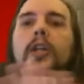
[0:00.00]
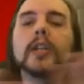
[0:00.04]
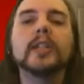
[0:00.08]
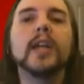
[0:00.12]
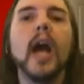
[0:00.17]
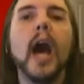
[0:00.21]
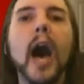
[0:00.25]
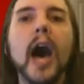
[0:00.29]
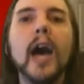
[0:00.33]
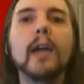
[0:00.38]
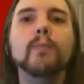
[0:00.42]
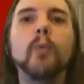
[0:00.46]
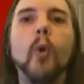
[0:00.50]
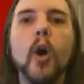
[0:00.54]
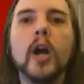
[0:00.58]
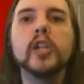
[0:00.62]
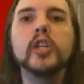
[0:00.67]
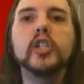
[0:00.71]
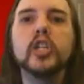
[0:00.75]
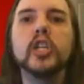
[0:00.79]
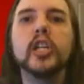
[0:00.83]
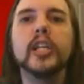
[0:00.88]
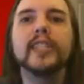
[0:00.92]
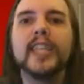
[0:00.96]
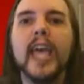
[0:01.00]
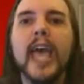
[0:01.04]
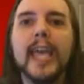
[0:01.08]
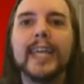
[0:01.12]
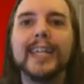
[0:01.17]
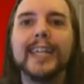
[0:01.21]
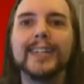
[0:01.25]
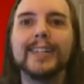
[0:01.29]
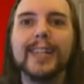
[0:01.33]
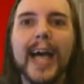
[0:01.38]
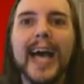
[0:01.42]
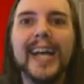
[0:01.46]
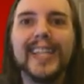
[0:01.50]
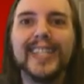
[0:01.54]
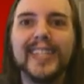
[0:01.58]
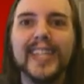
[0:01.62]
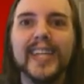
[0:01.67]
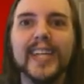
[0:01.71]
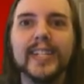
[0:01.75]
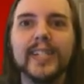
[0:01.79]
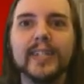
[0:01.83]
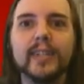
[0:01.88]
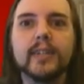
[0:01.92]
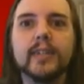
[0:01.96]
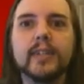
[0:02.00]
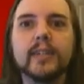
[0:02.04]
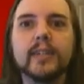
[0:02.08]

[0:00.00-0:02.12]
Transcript: God wants you to take a lesson.